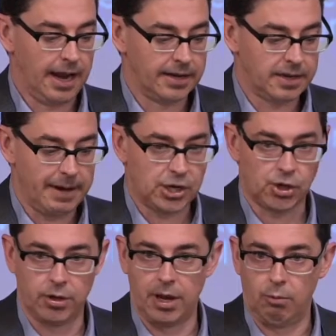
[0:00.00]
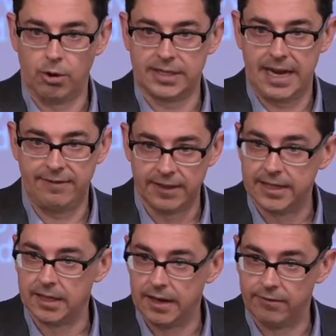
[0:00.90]
to make sure that we're safely
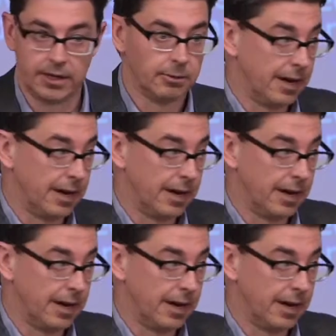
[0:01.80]
delivering the